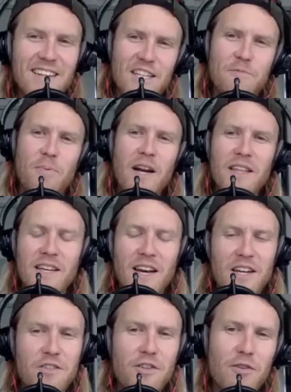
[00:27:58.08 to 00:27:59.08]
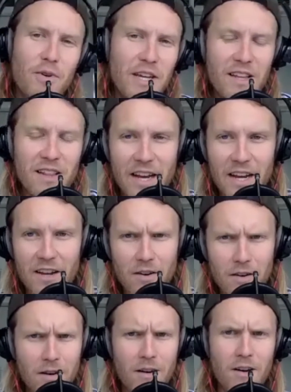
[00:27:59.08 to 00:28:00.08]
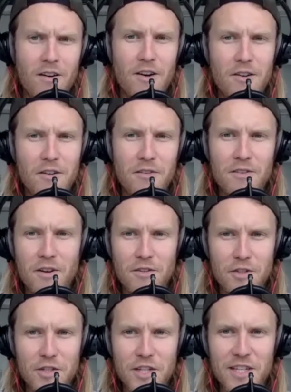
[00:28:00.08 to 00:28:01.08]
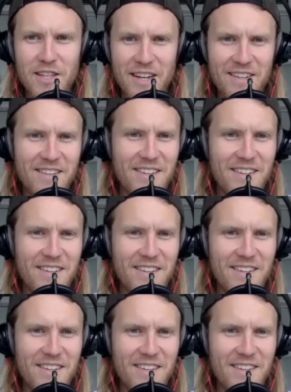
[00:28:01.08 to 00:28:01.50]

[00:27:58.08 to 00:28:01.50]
that's part of the country where you're like, "Oh, holy shit." Like